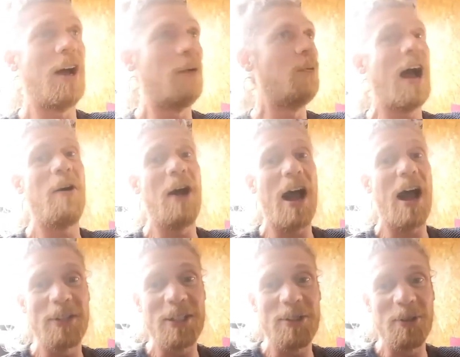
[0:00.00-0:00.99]
wow,
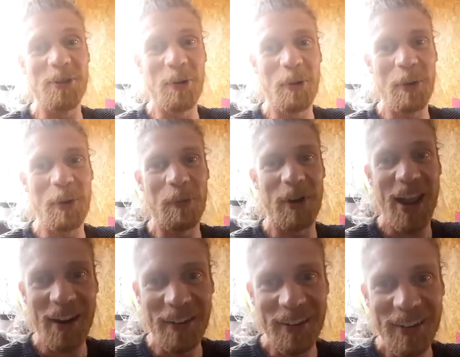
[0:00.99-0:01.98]
how did you know we were
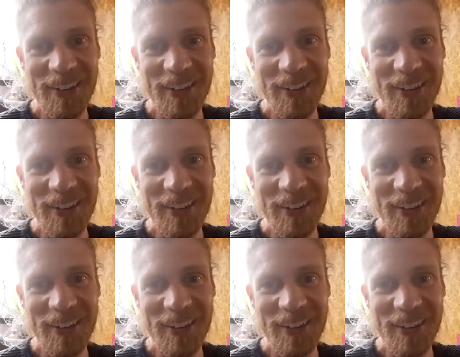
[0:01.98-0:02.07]
here?